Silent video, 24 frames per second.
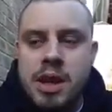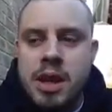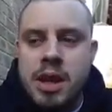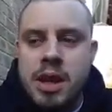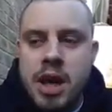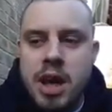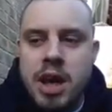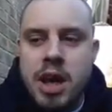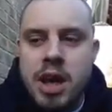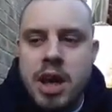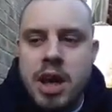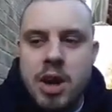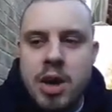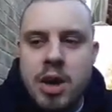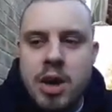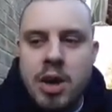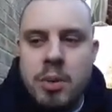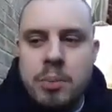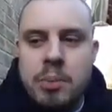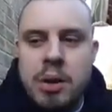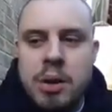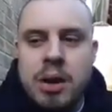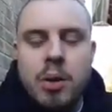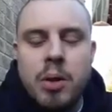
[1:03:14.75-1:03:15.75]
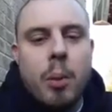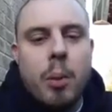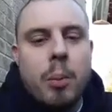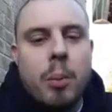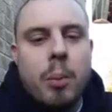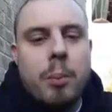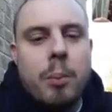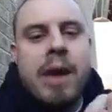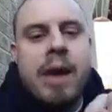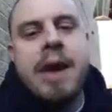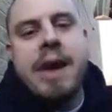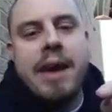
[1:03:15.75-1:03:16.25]
a little
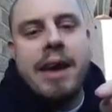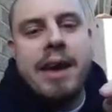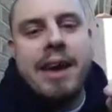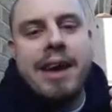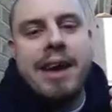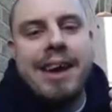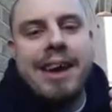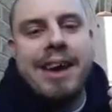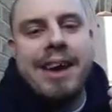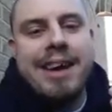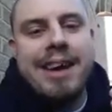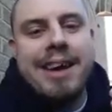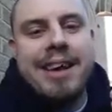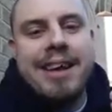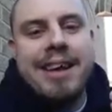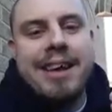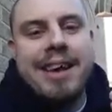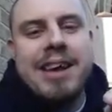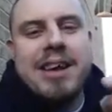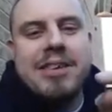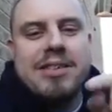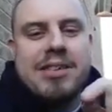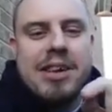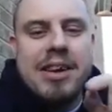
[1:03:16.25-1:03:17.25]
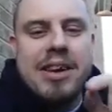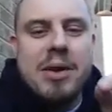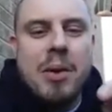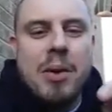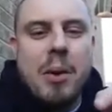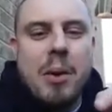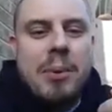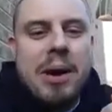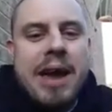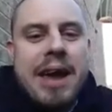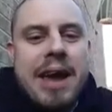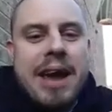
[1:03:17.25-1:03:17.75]
pet. Yeah, it's a little
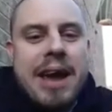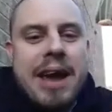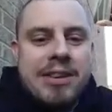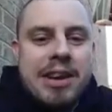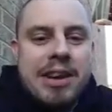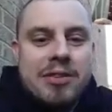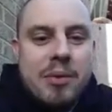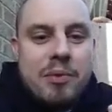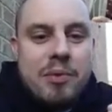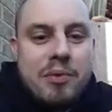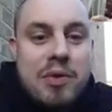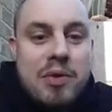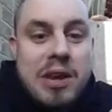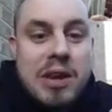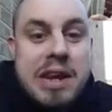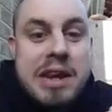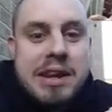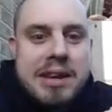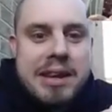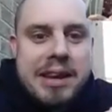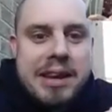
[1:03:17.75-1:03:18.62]
pet, and you have to feed it